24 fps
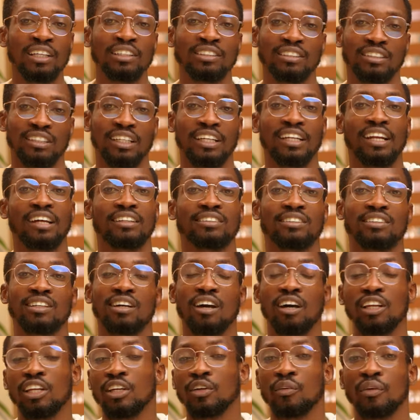to learn how to
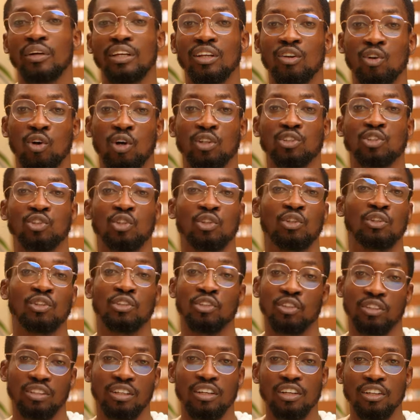color grade log to look
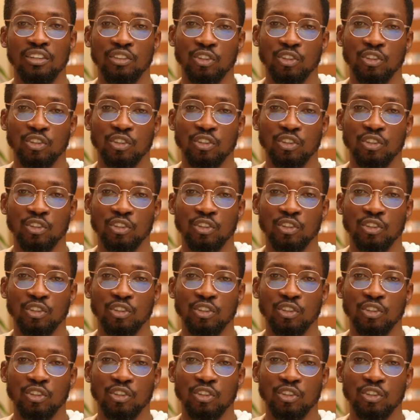good.